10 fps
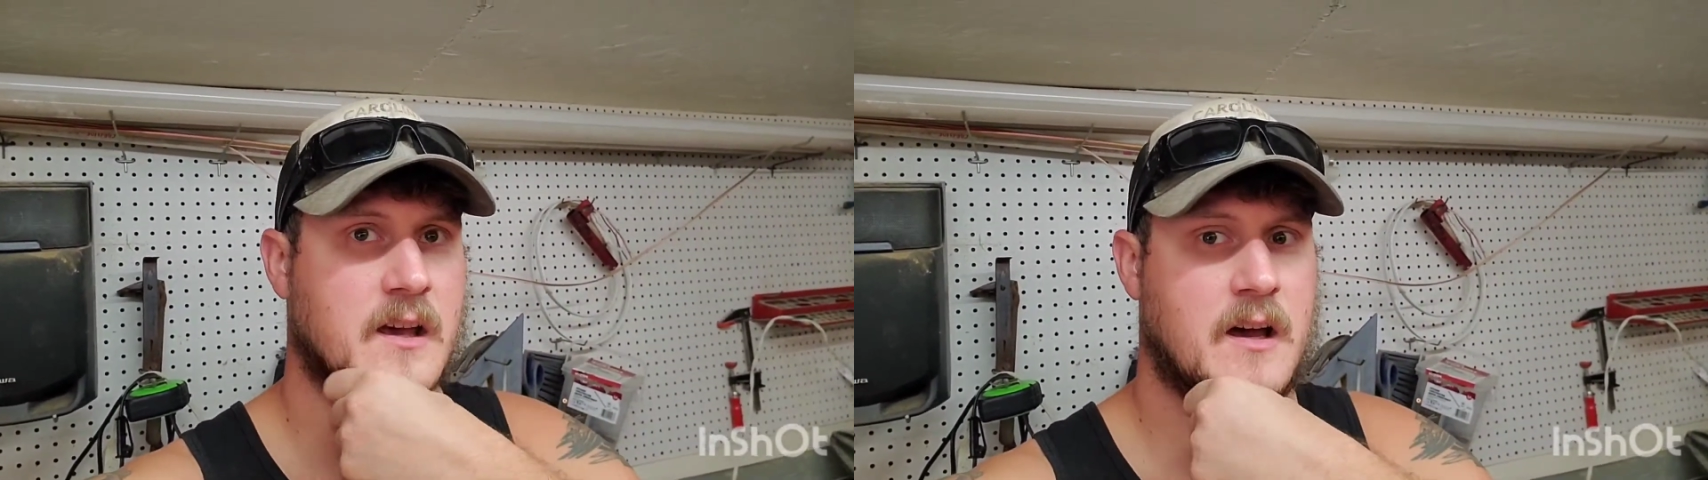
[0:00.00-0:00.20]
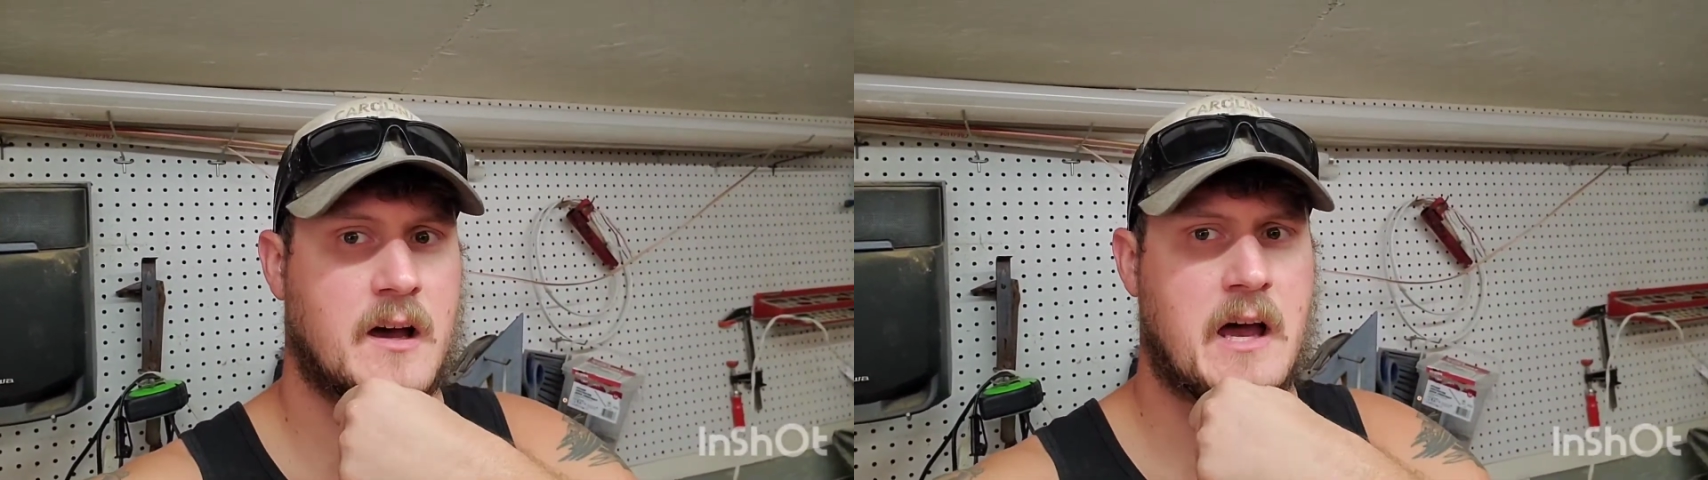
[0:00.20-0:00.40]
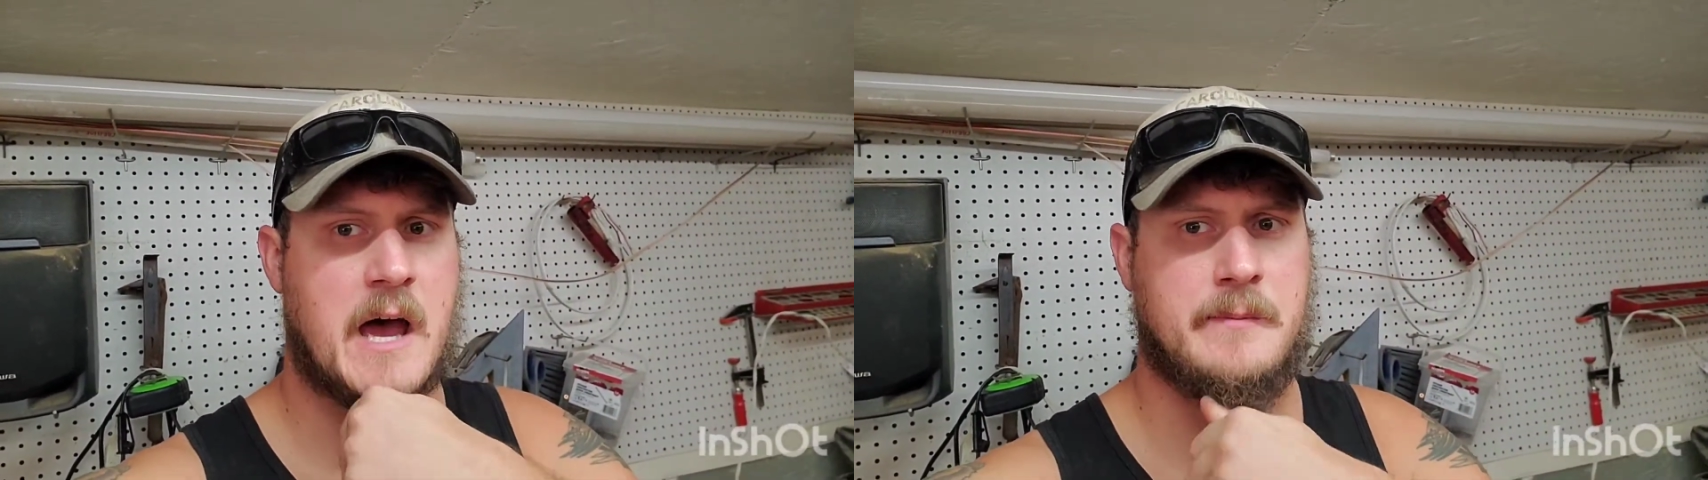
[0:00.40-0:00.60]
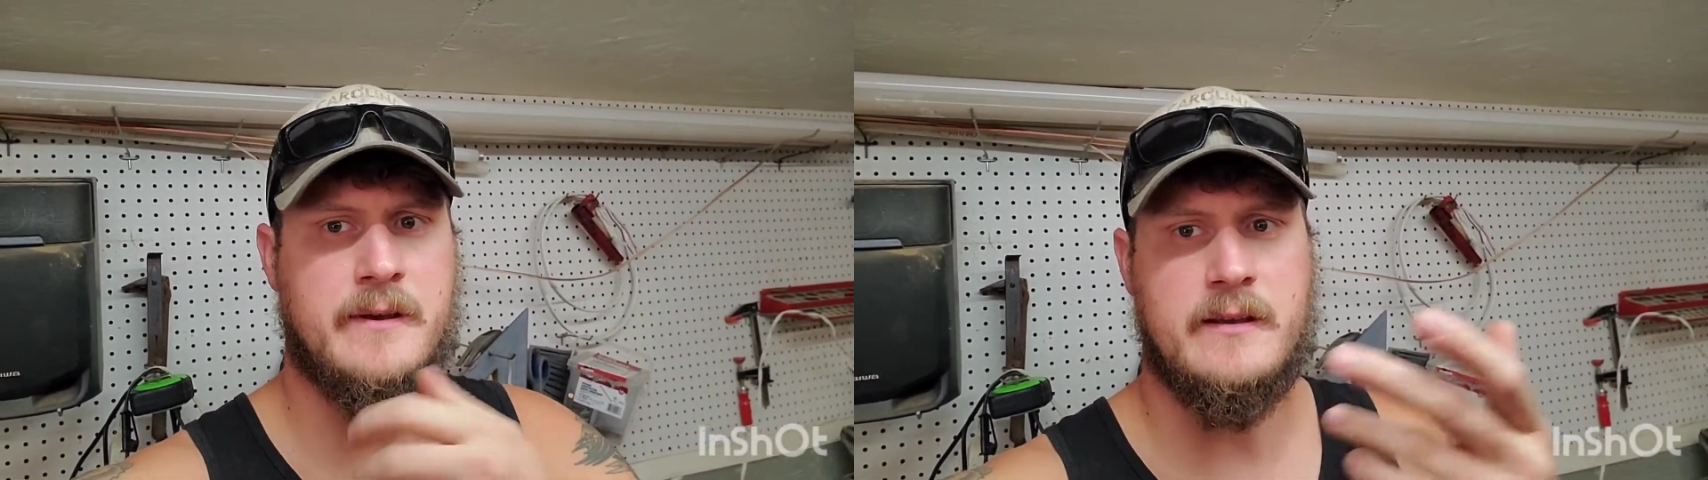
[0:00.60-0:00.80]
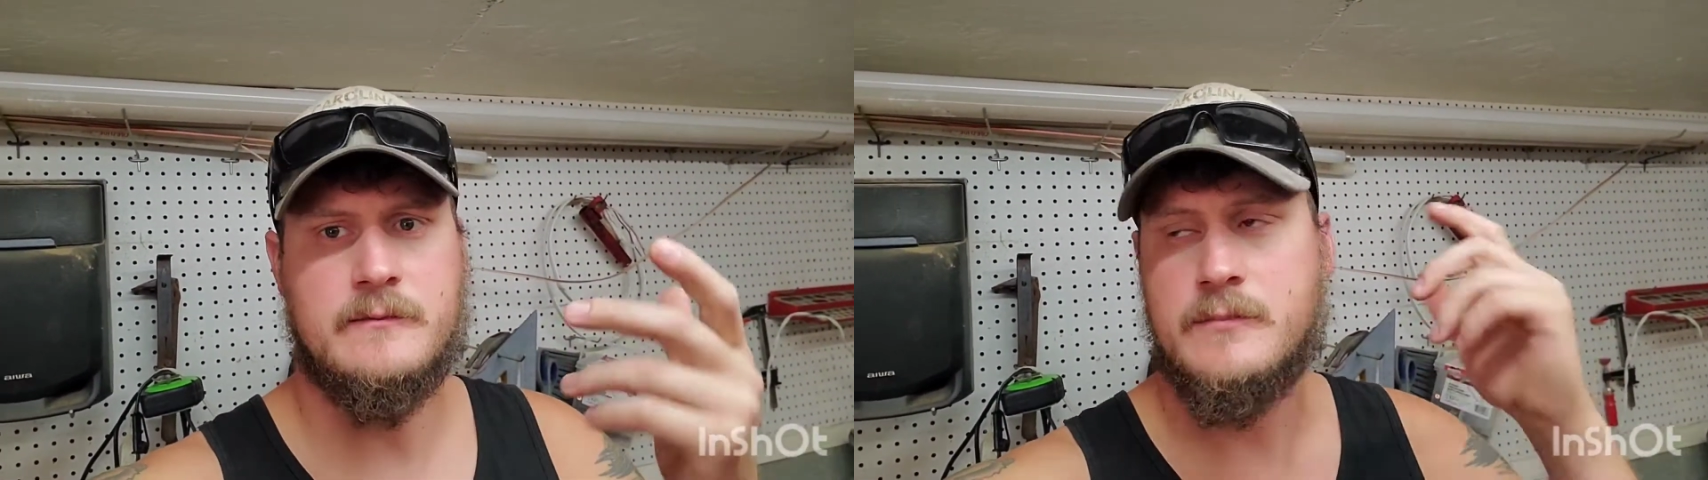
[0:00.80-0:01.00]

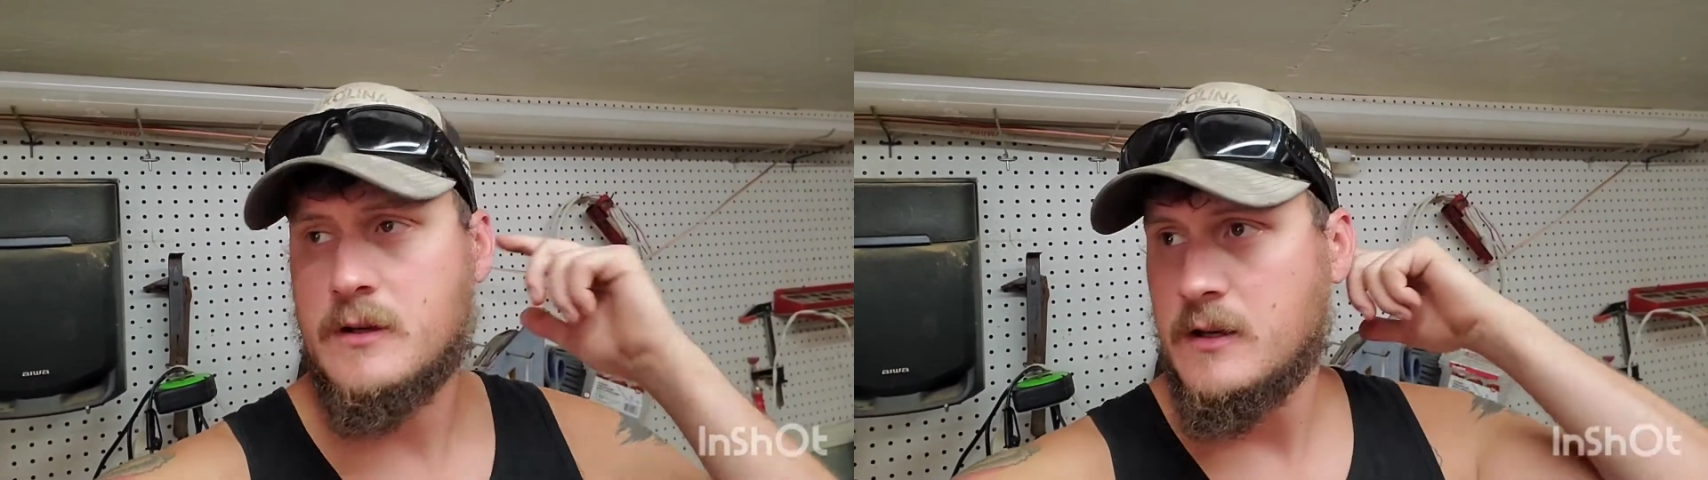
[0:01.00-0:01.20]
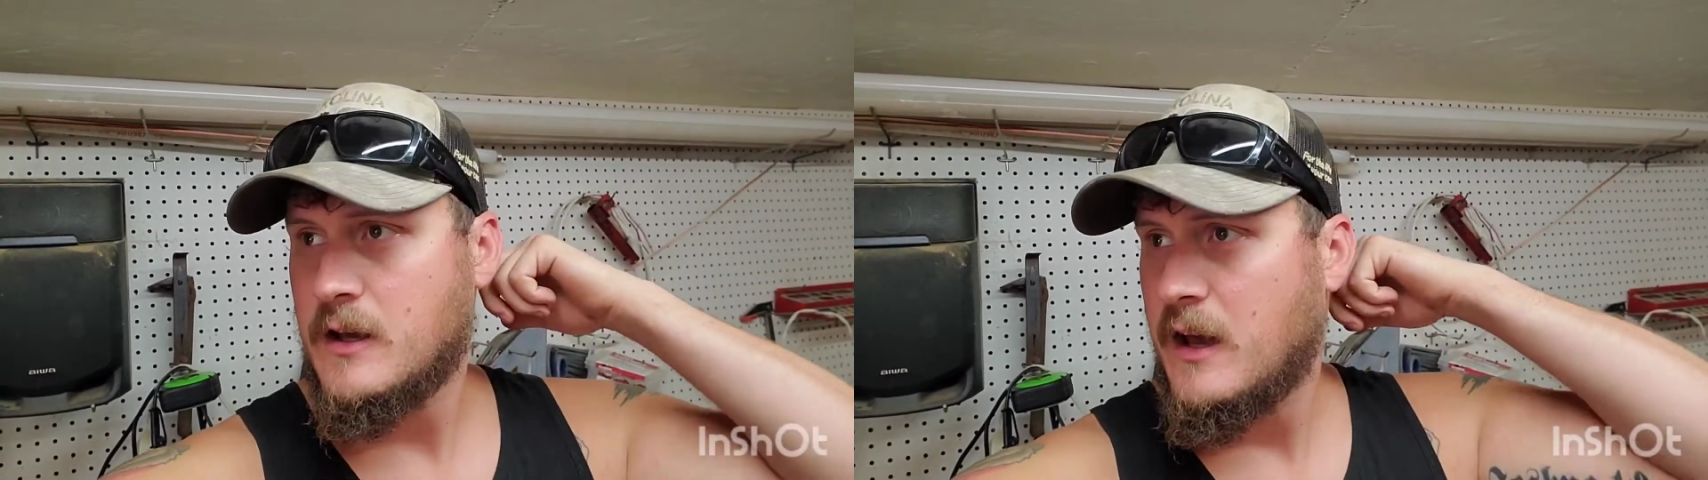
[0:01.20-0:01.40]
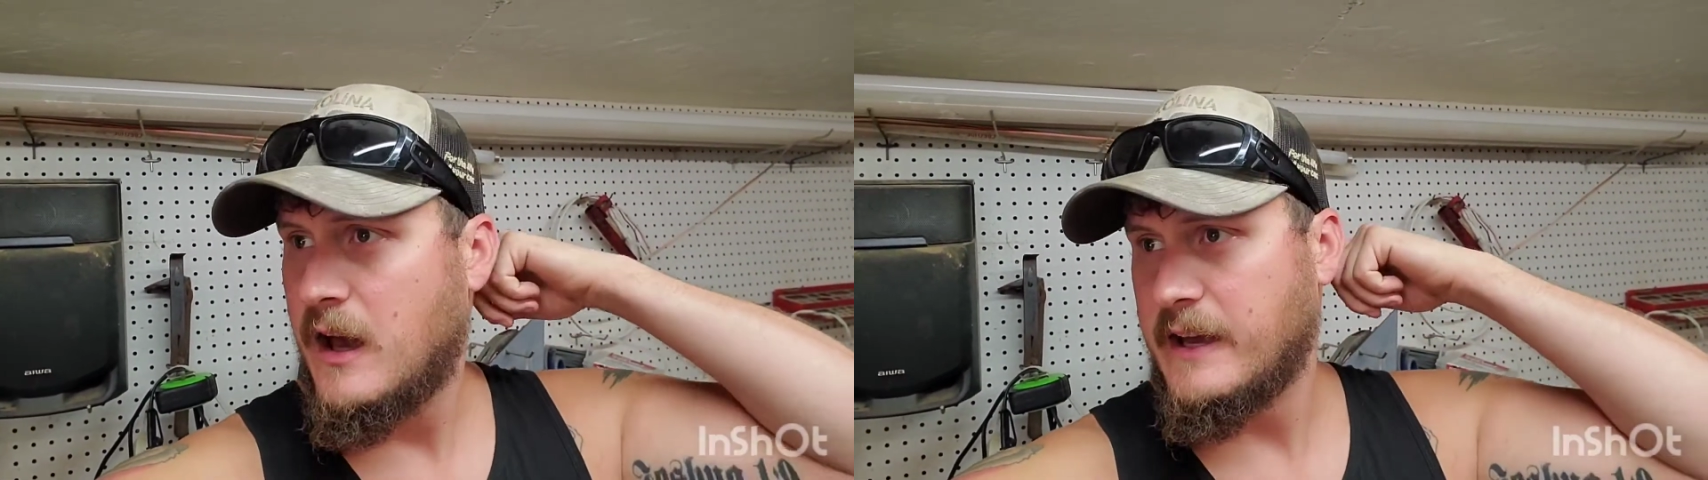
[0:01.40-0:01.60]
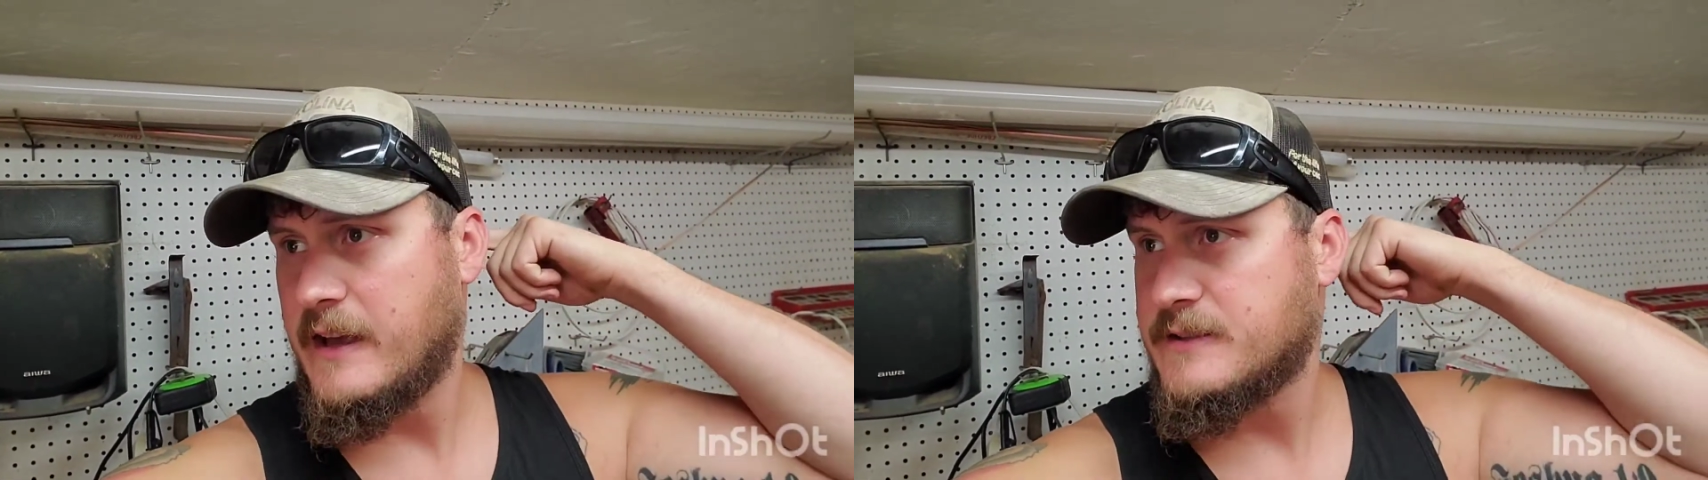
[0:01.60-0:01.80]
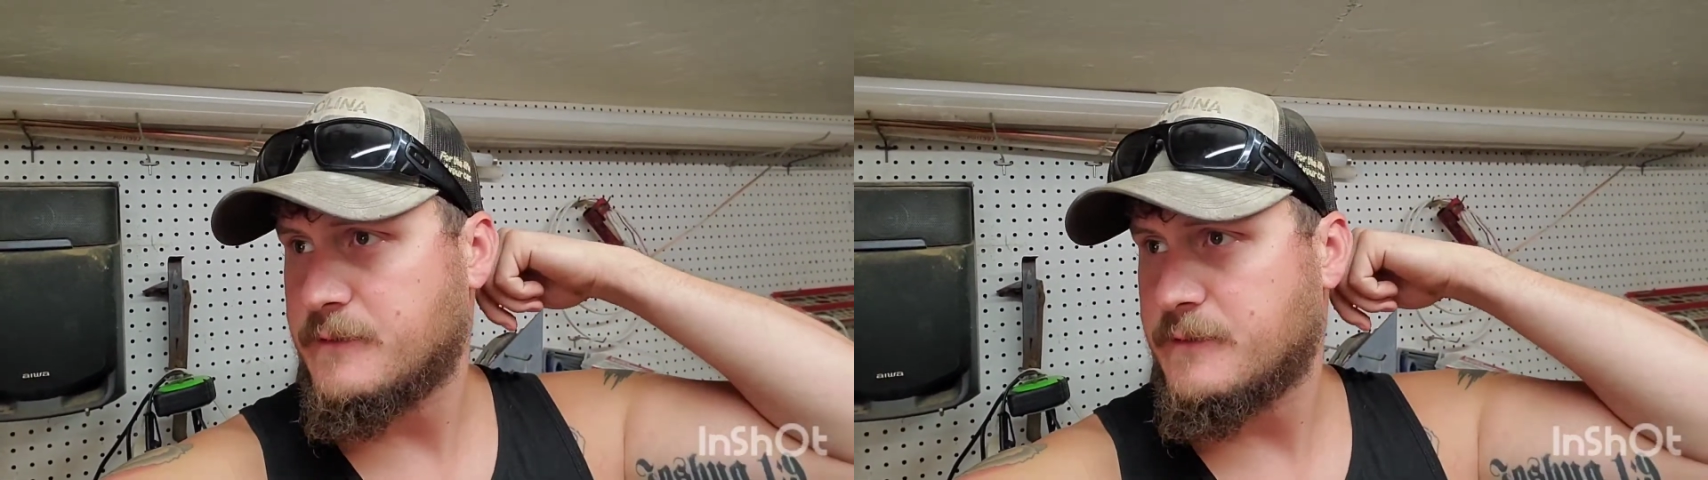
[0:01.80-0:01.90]
happy, I guess,